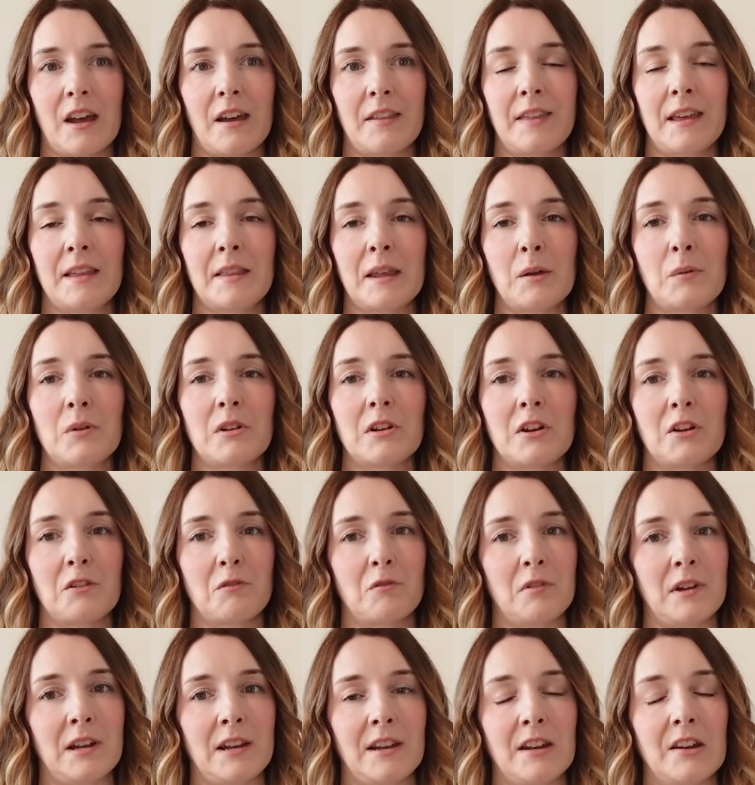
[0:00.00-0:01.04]
I think they would look
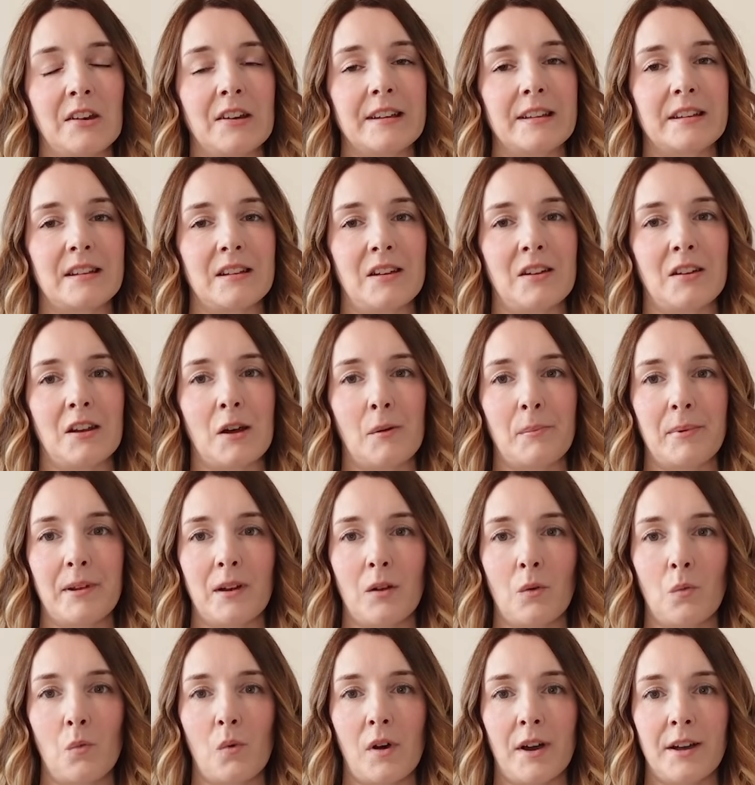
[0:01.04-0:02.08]
really nice sewn up in
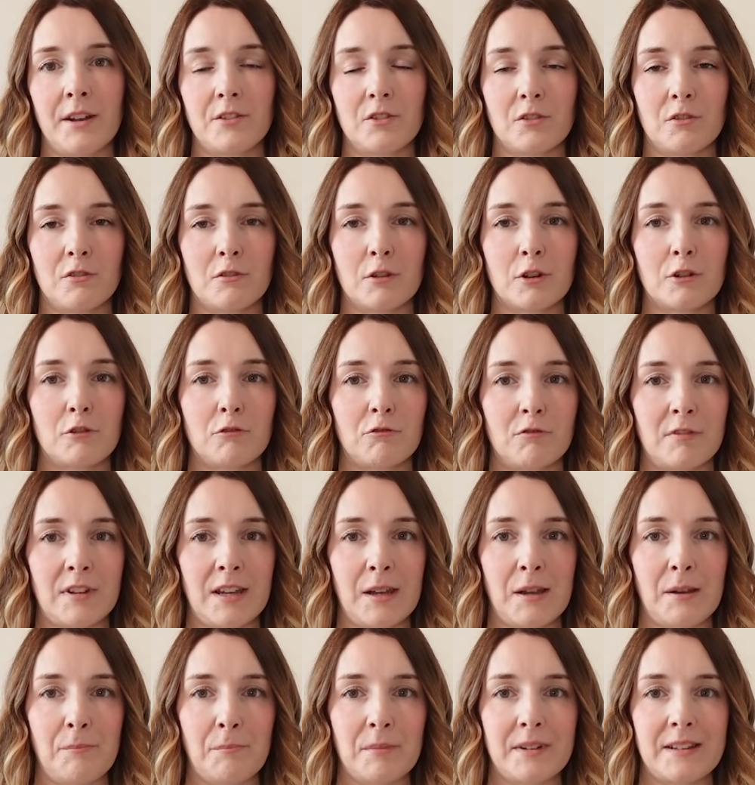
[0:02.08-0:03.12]
a white or a
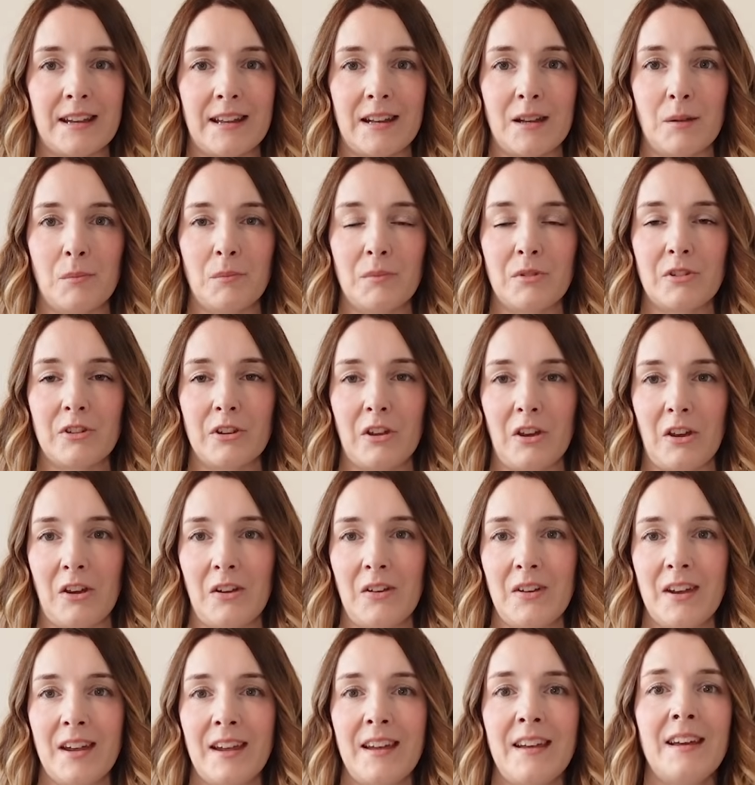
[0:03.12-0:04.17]
cream denim
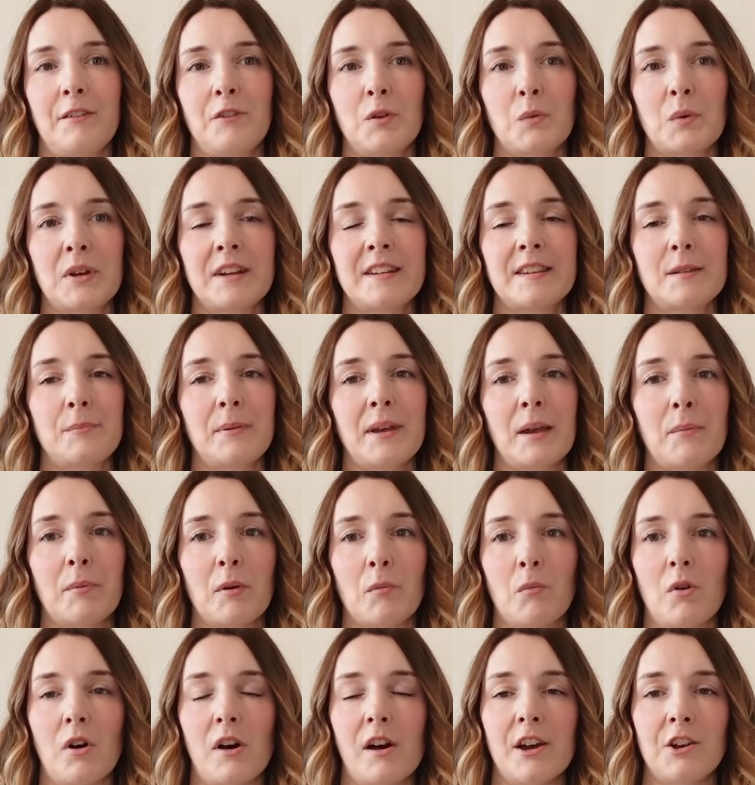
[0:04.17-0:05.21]
too. If you wanted to be a
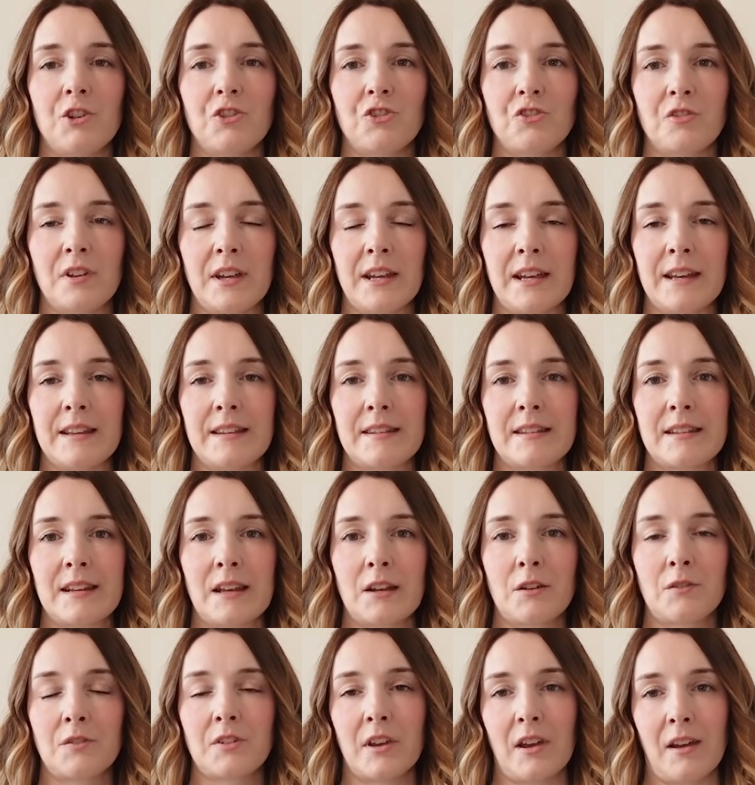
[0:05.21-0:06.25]
bit more high street,
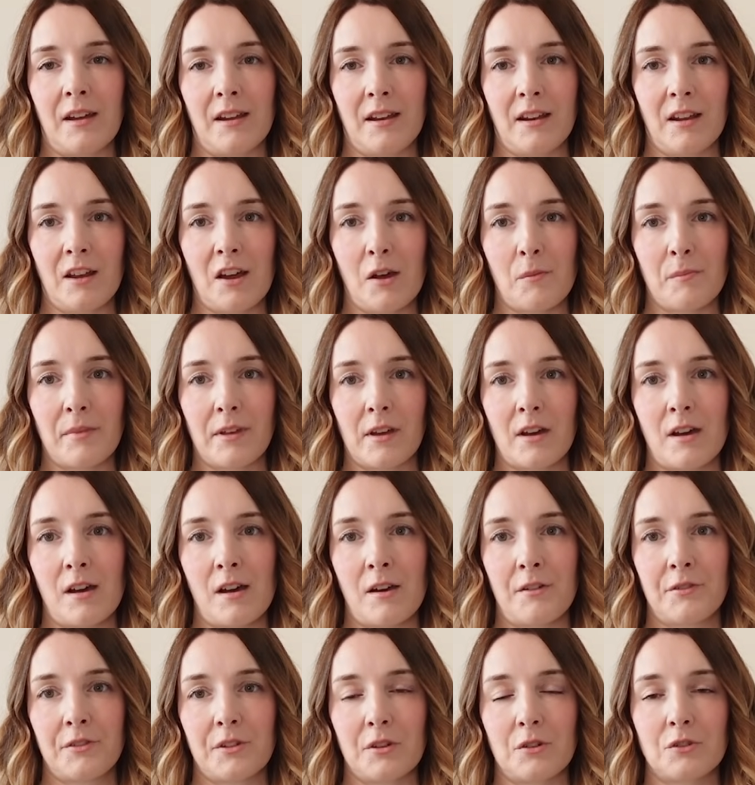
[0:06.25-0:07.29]
instead of turning up the
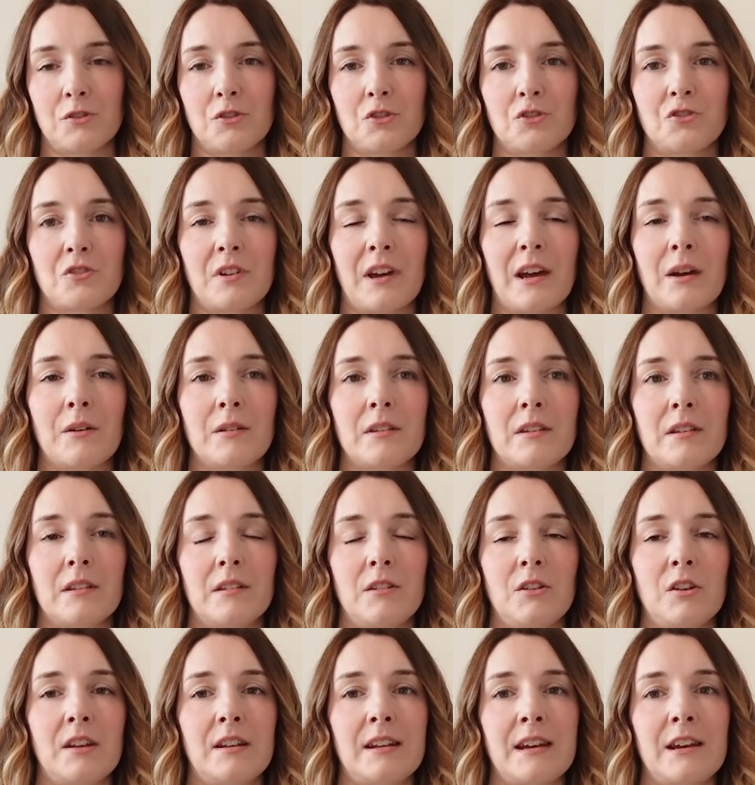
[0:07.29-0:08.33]
cuffs on your trousers,
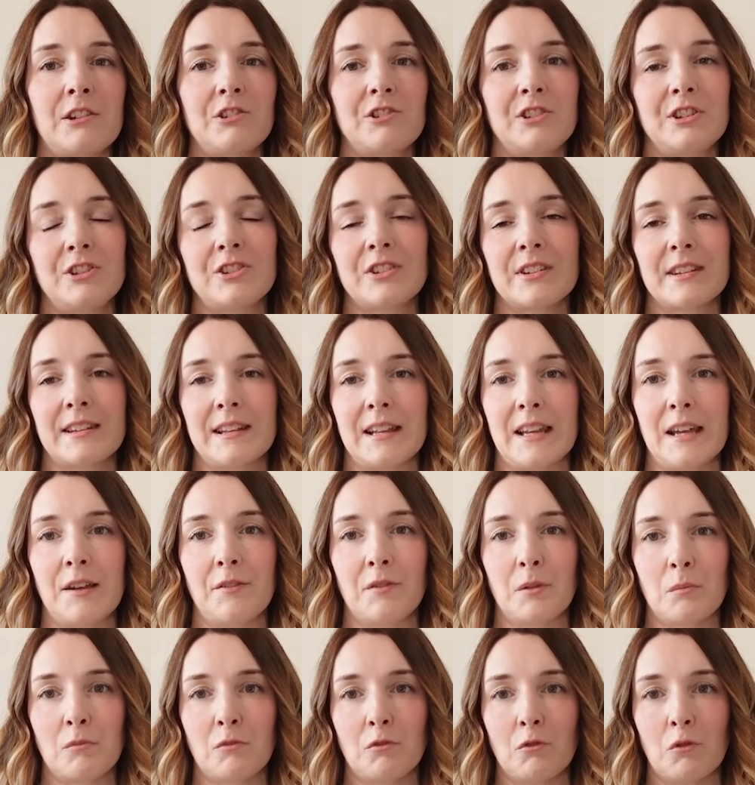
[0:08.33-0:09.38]
you could actually just leave
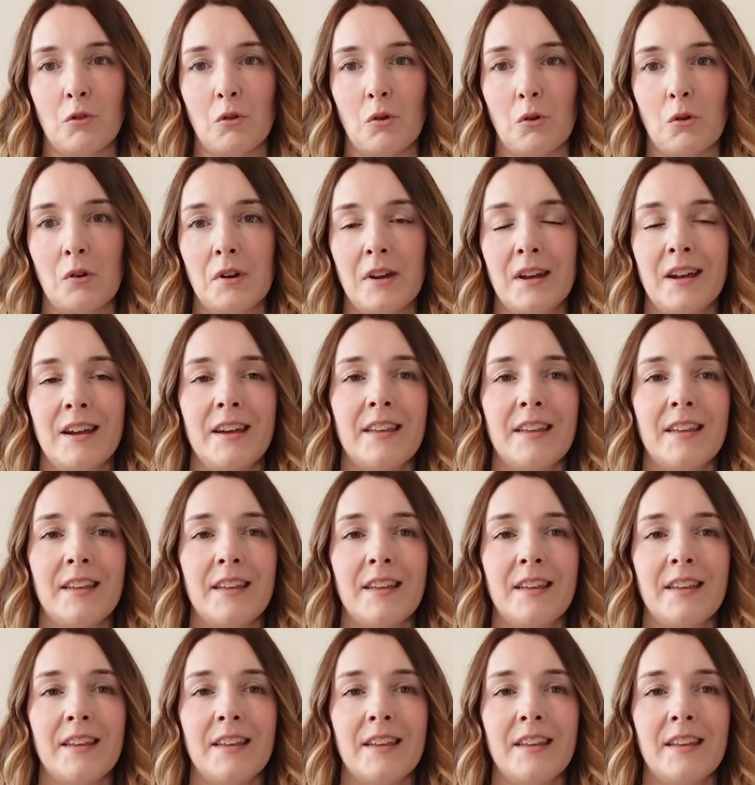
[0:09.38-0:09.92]
them raw.